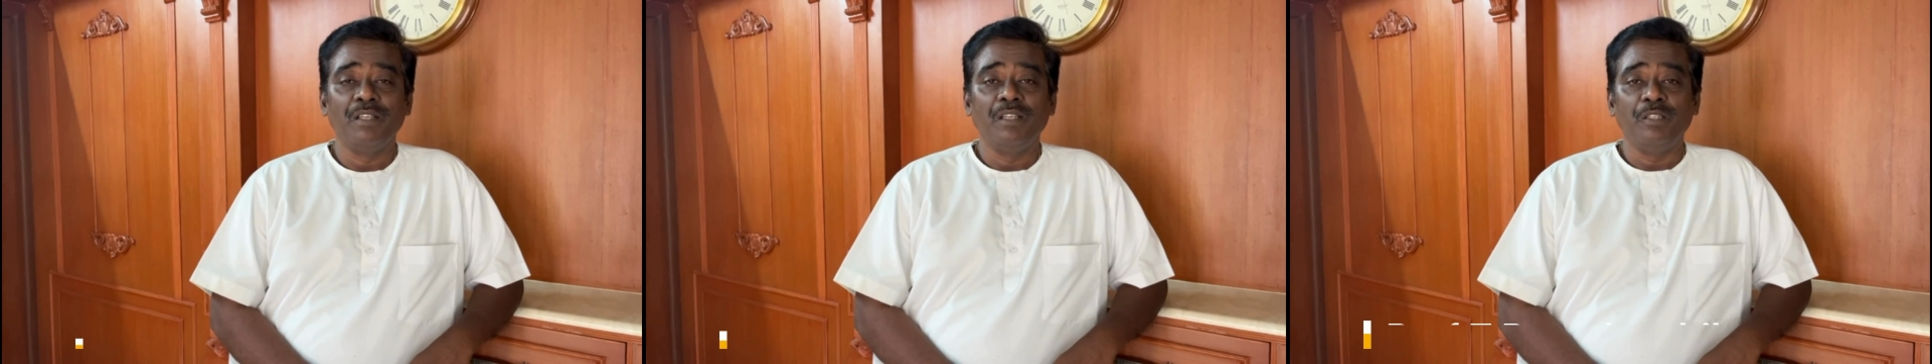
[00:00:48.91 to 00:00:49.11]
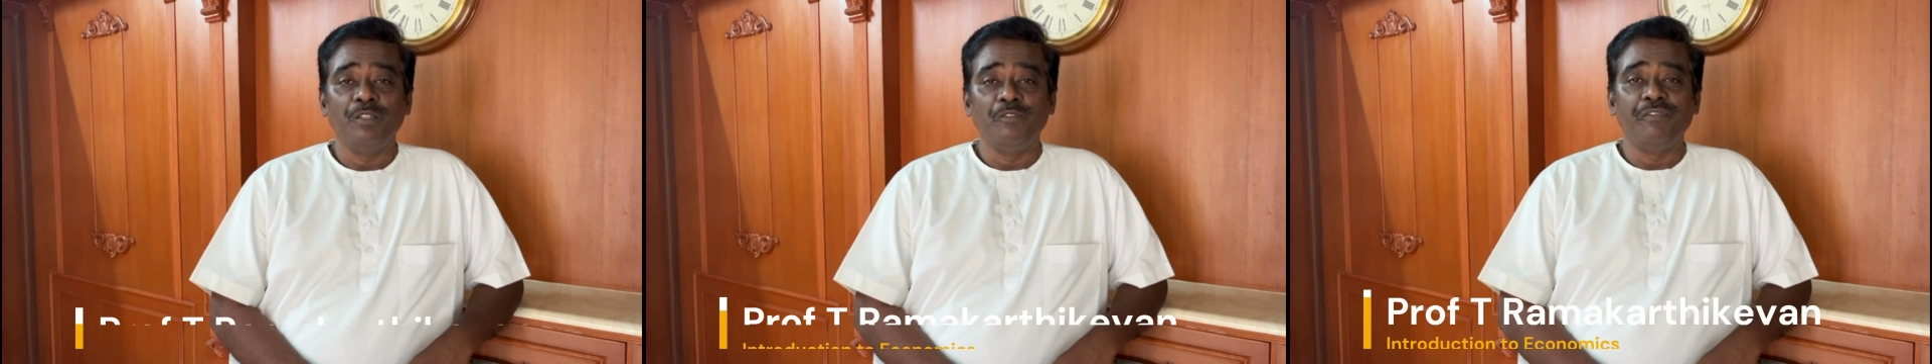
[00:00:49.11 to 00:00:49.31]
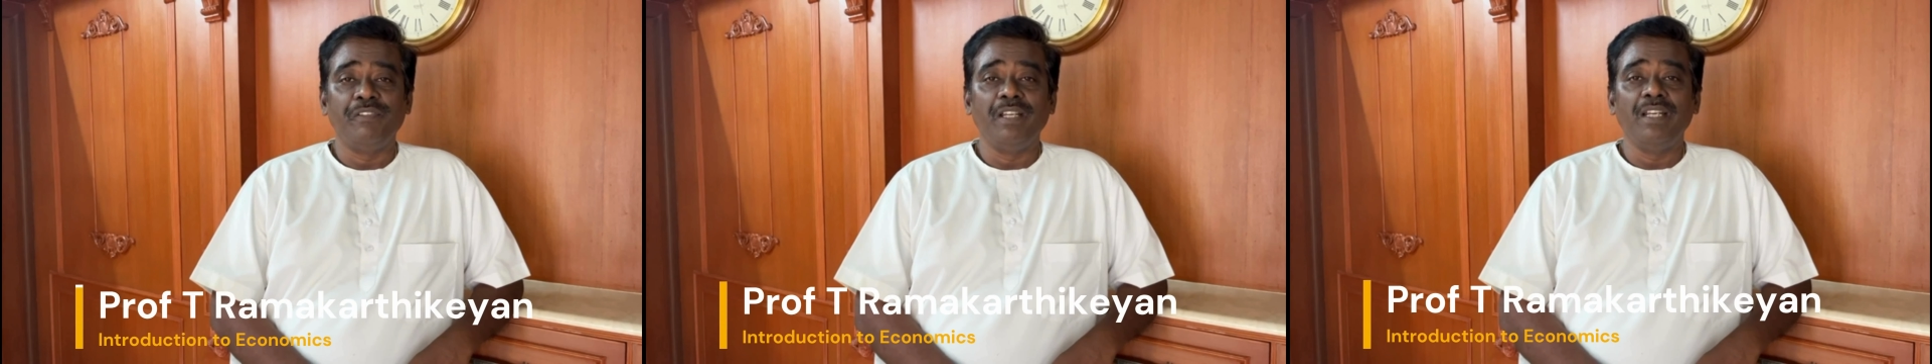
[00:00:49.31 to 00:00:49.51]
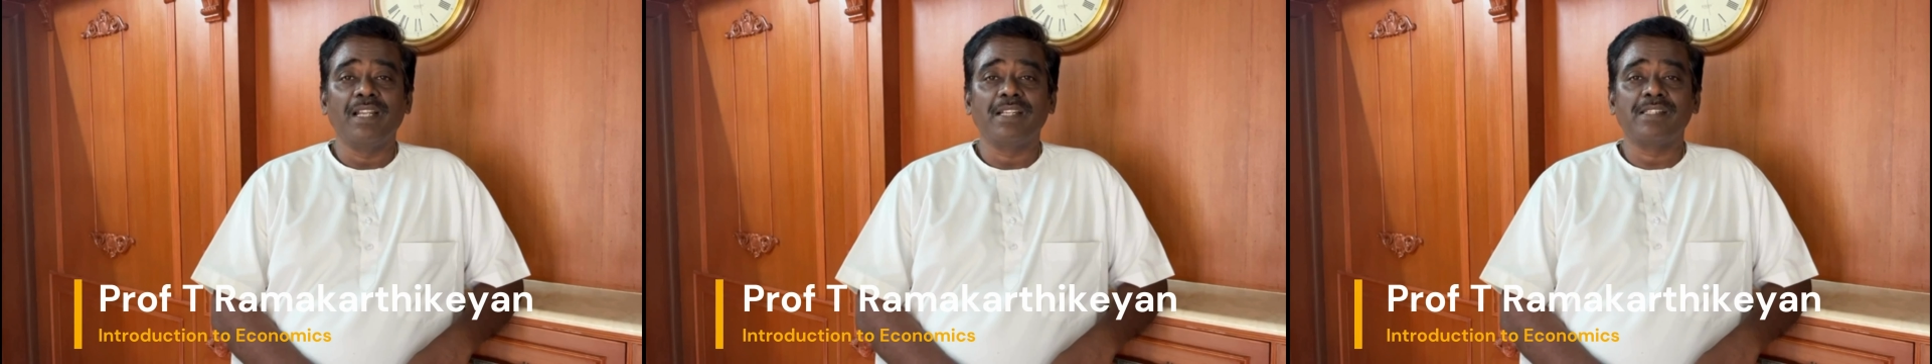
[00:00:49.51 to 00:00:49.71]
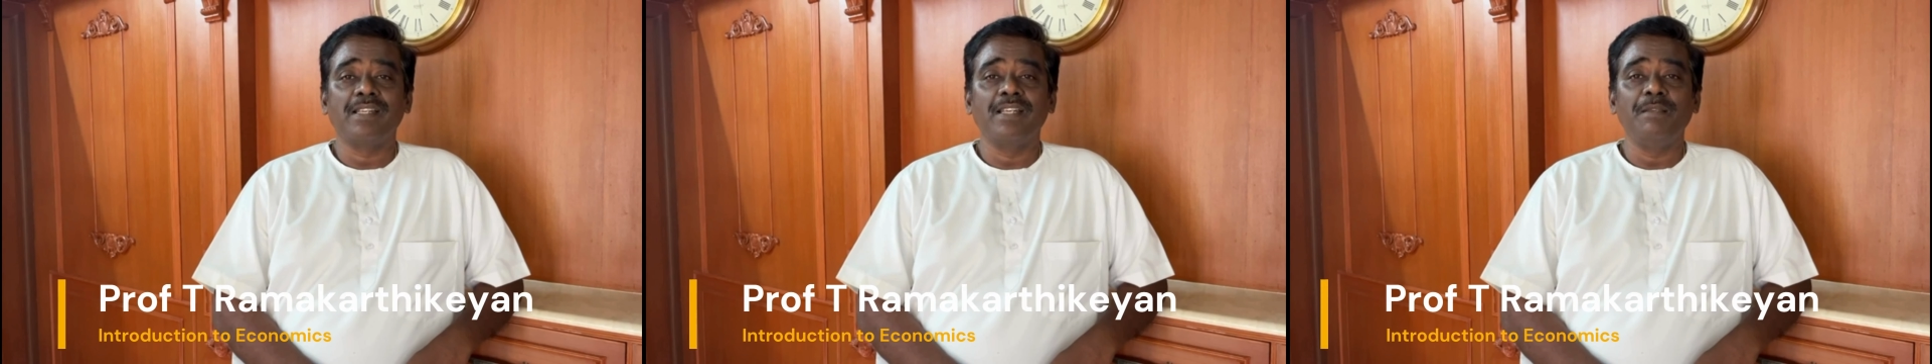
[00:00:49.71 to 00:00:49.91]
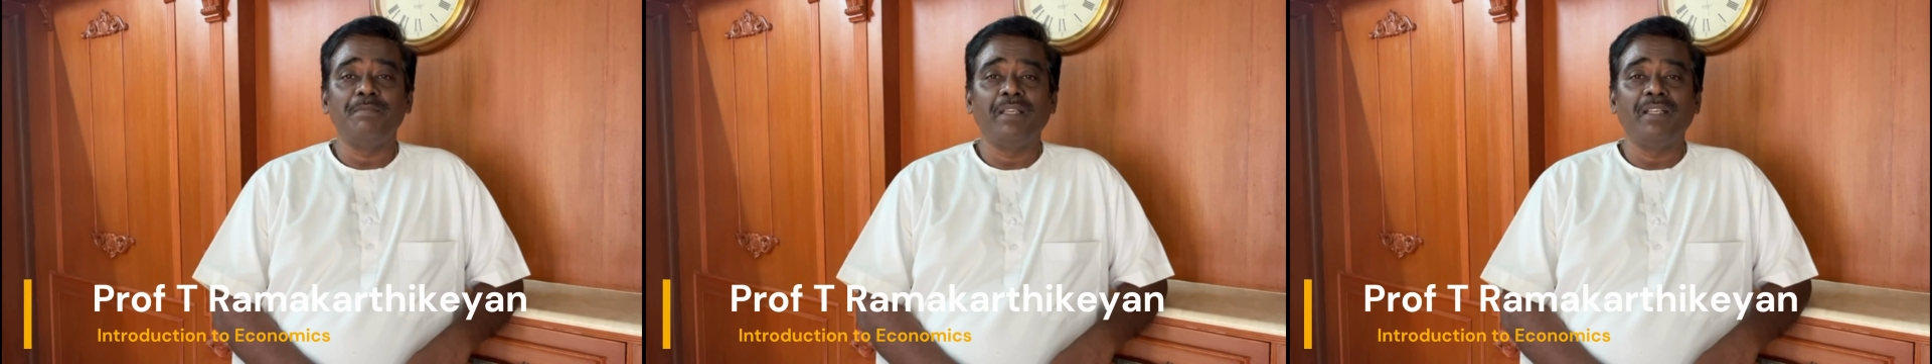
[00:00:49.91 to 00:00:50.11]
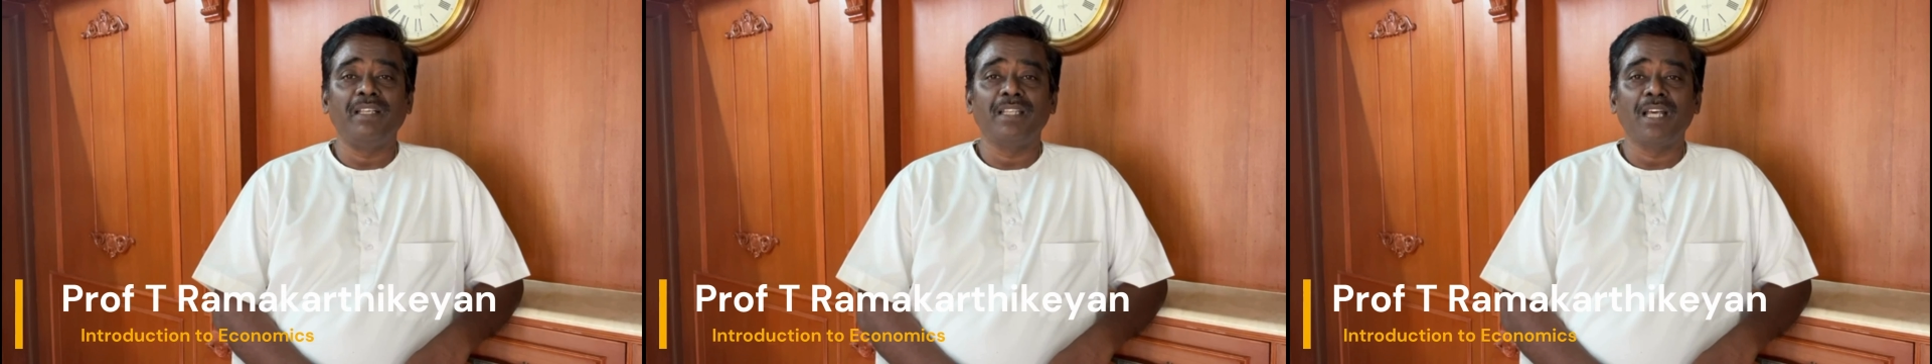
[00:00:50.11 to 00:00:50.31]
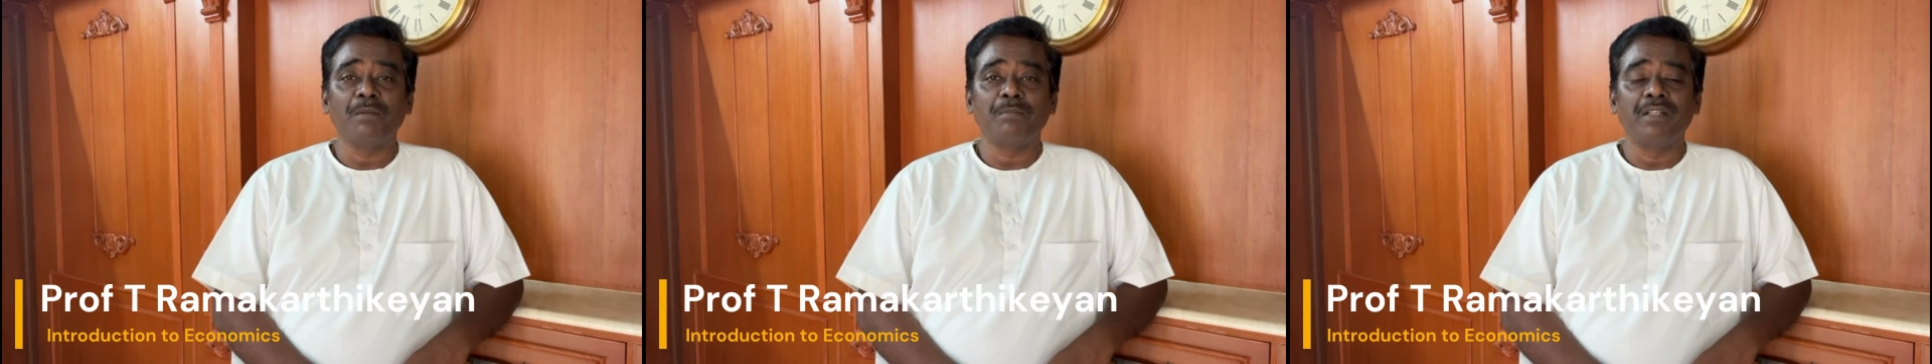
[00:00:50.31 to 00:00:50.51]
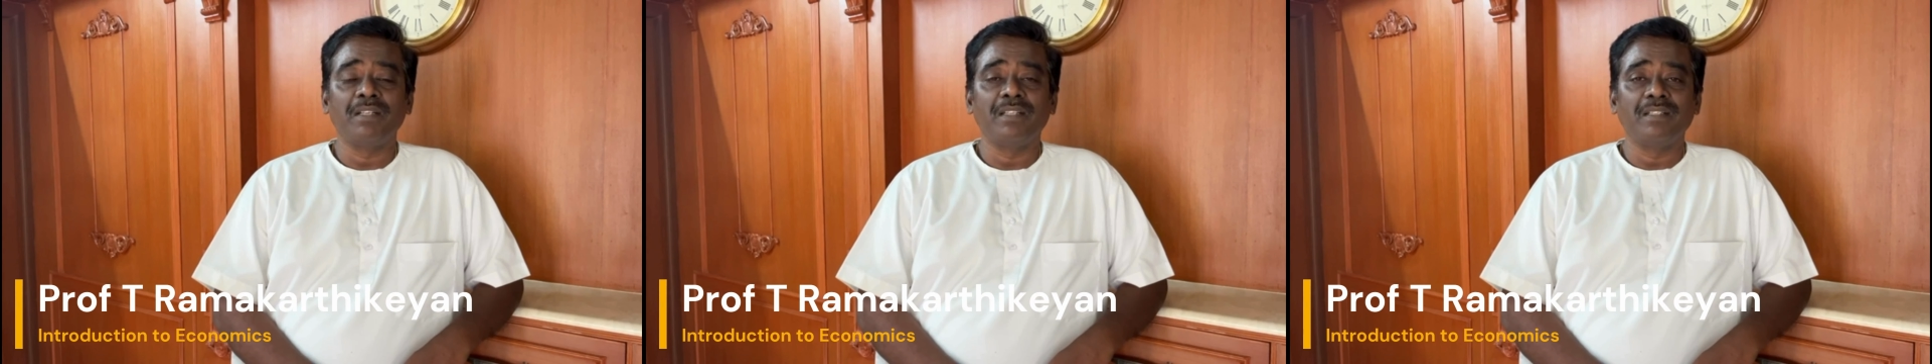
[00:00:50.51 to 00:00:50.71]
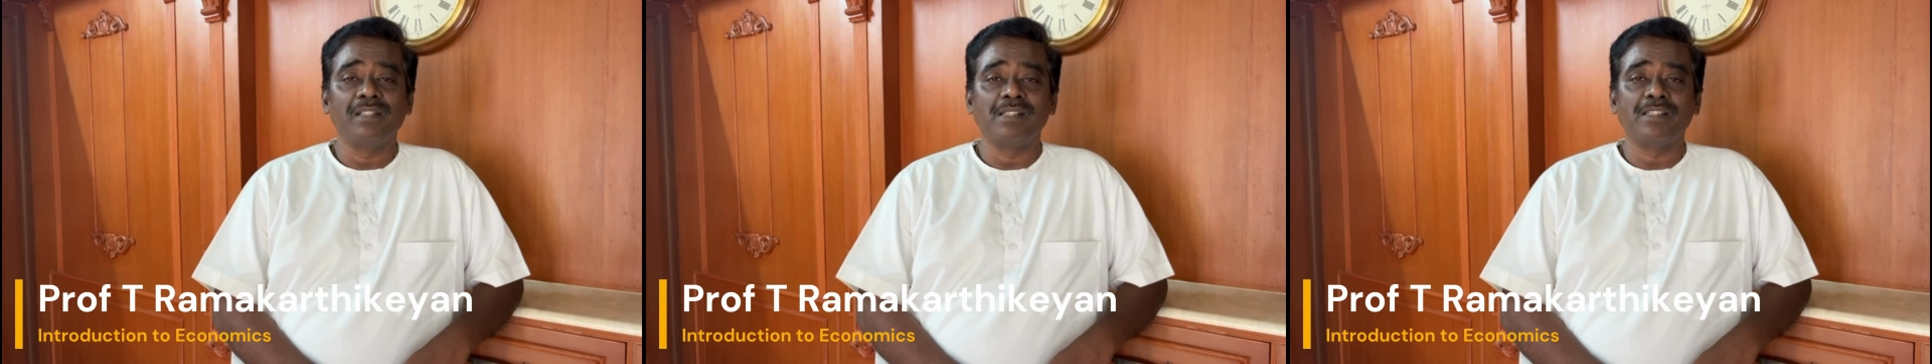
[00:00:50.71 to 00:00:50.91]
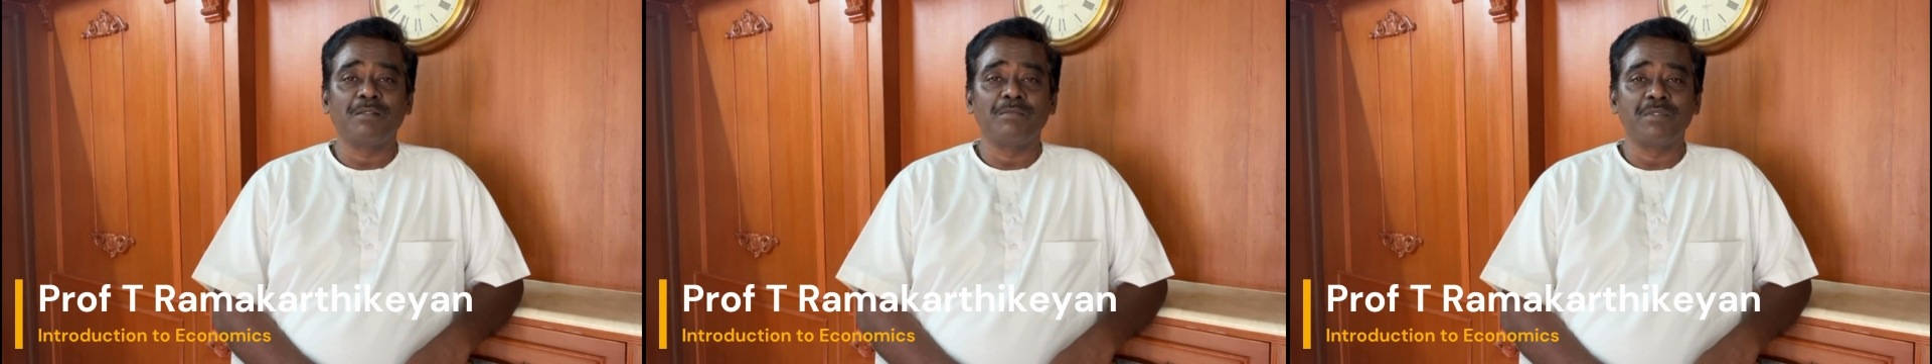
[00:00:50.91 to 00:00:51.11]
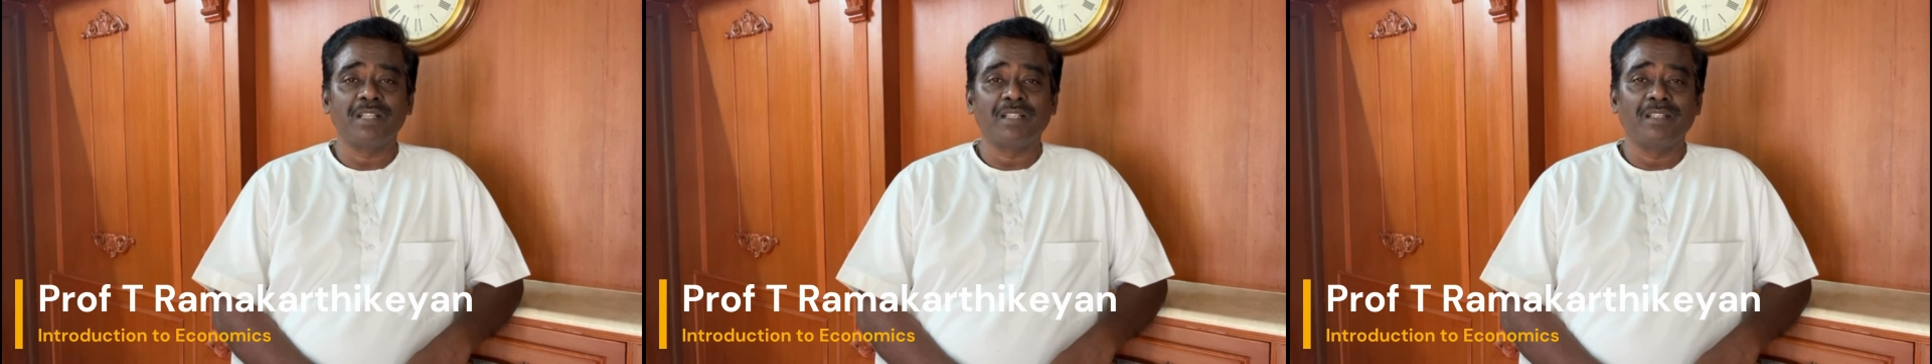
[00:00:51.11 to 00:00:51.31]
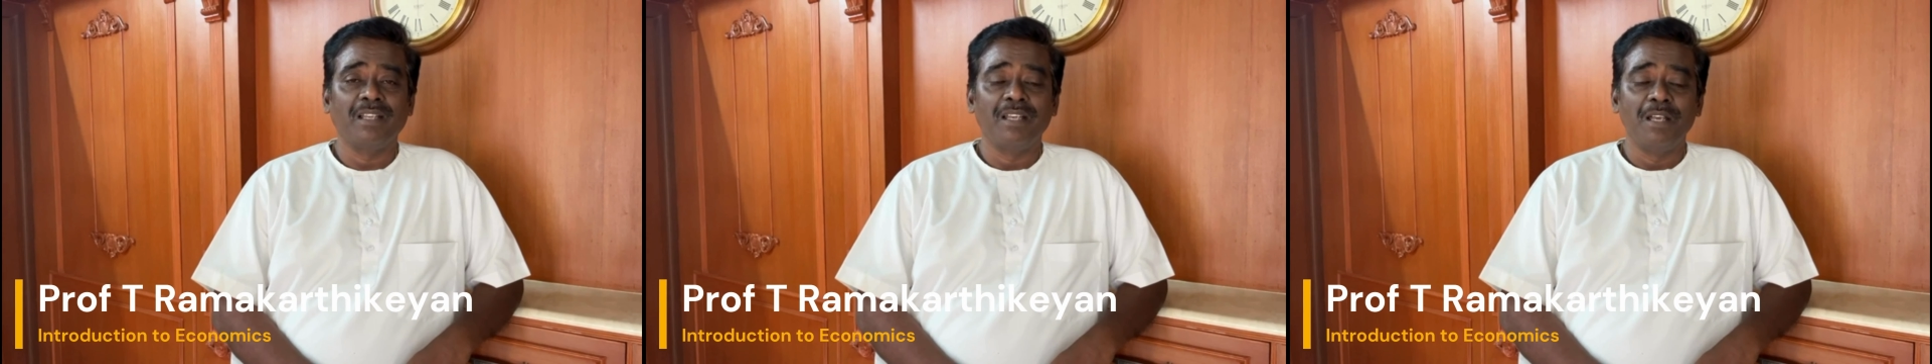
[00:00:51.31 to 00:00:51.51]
You feel like sleeping in that particular subject,